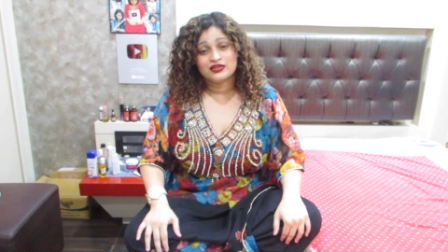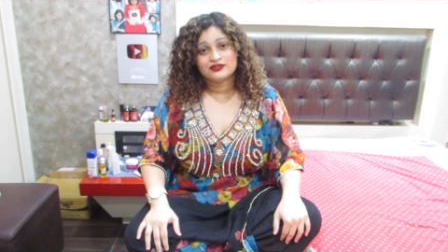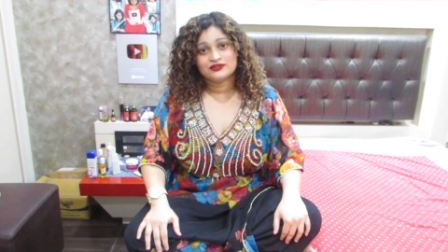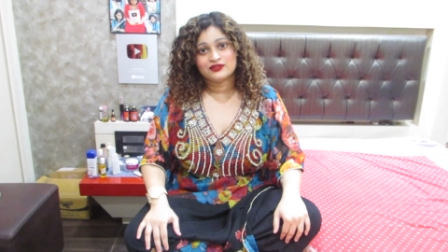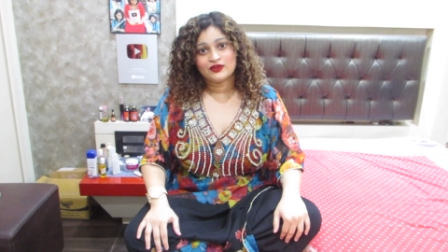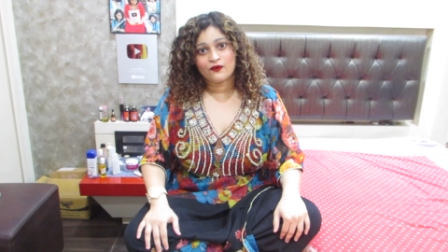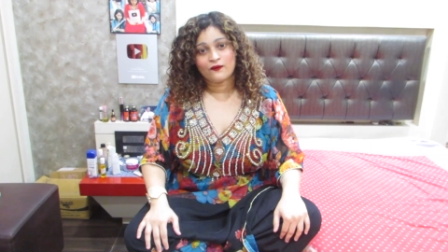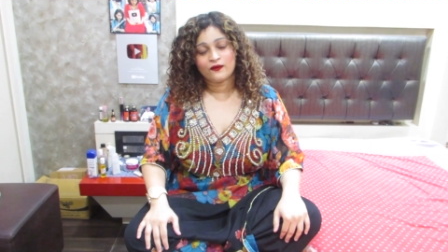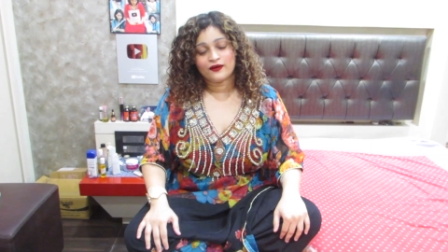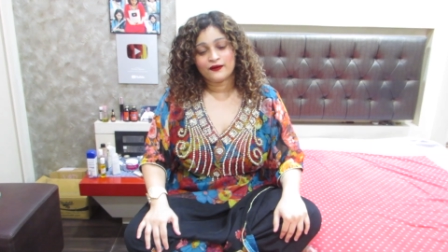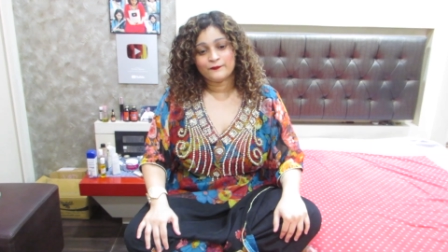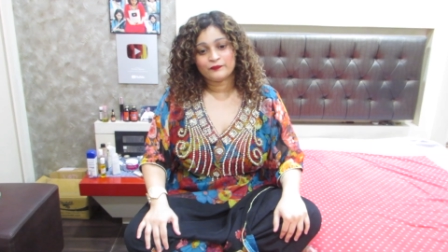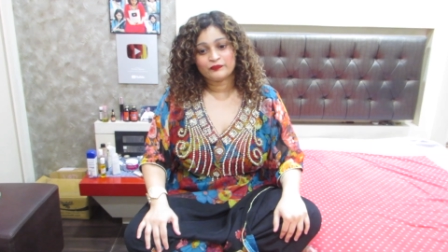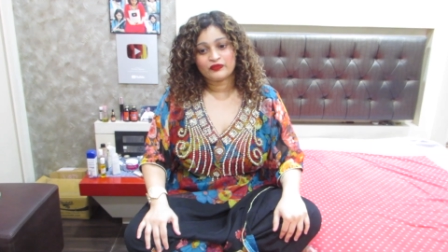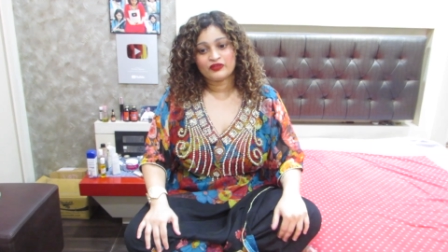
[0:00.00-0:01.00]
So
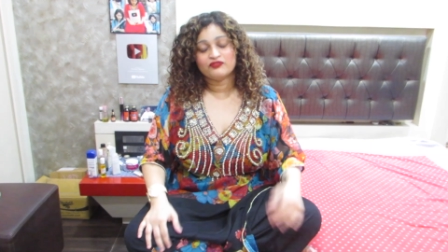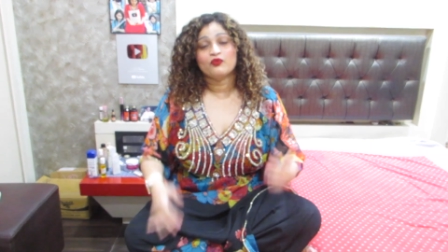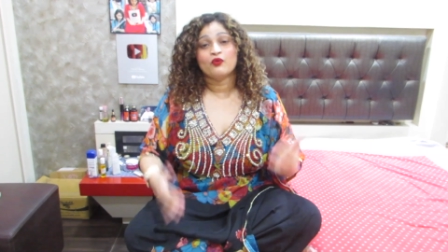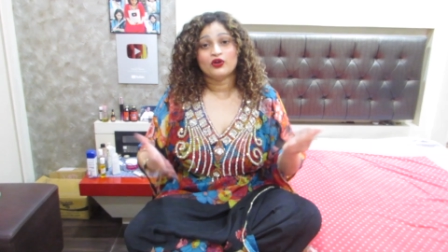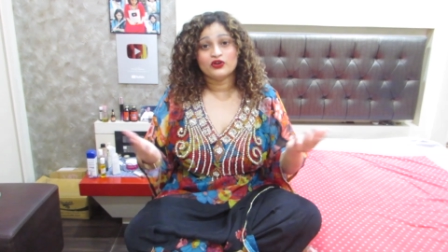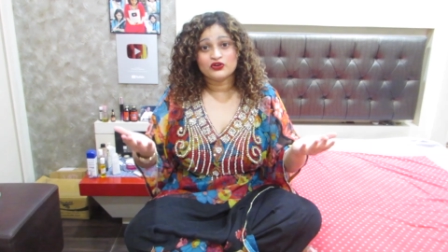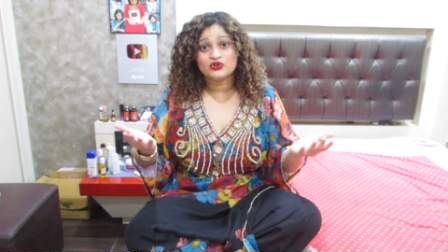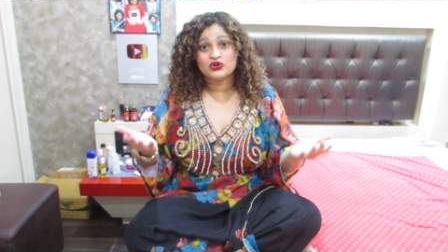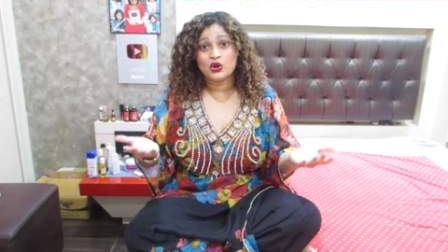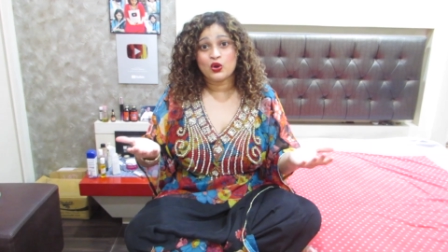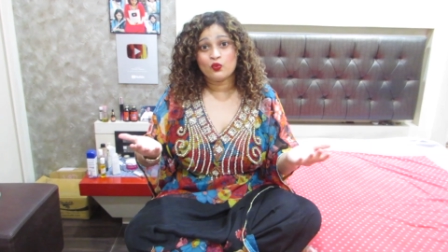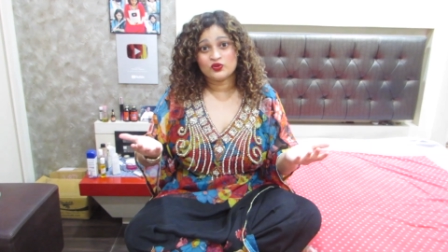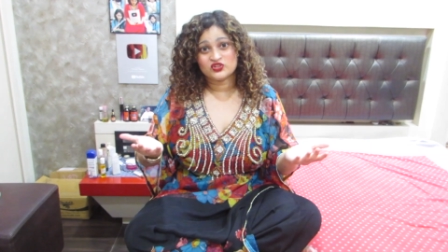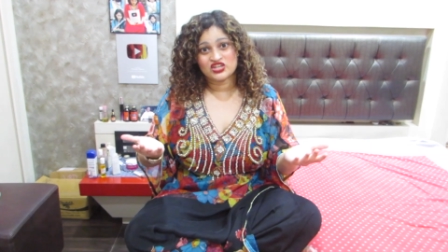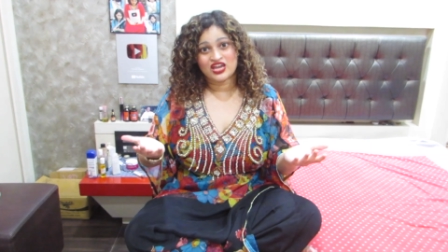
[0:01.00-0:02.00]
um, if you want to know
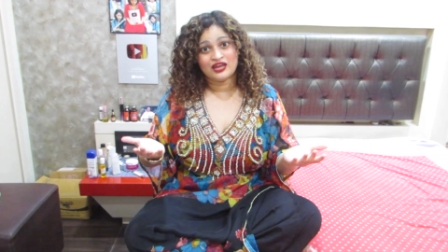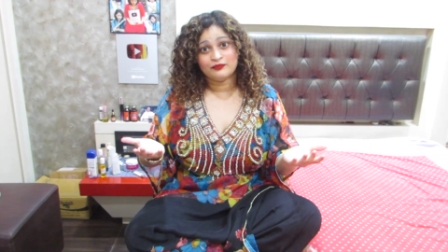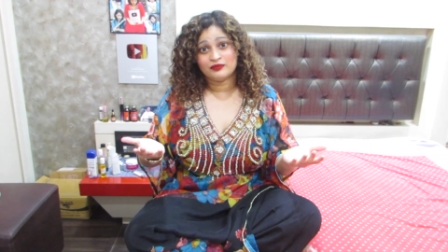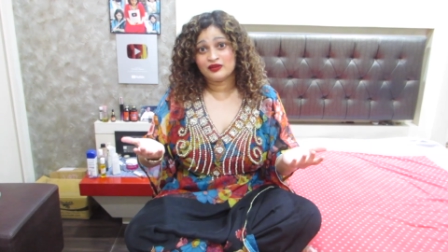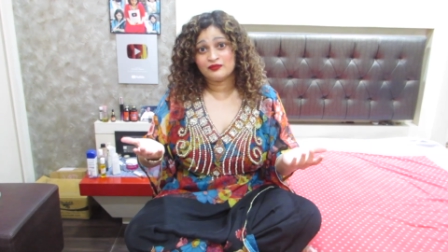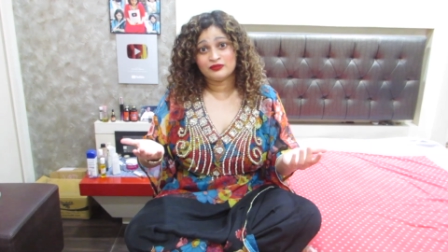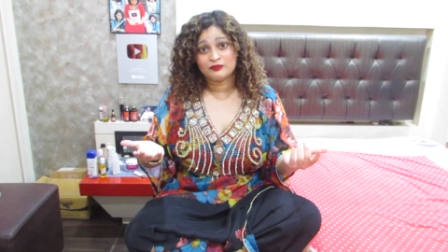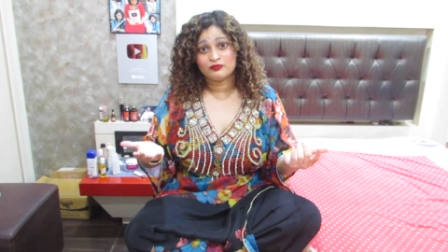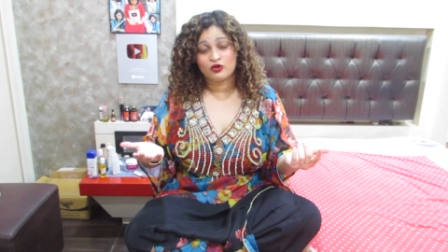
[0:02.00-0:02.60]
which Airbnb